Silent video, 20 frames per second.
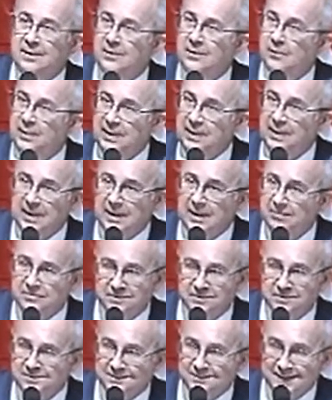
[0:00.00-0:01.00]
We have,
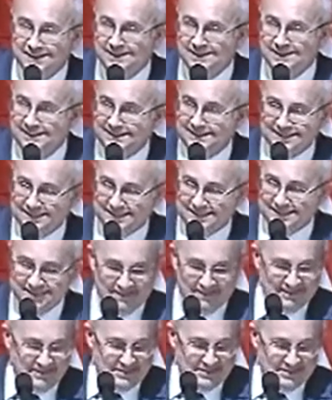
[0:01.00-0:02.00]
that's it.
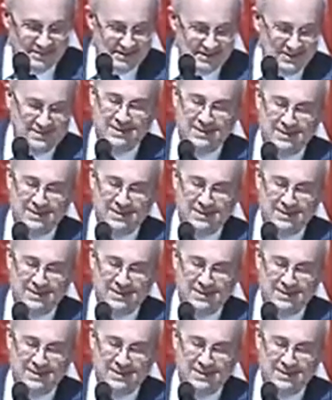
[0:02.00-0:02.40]
If this is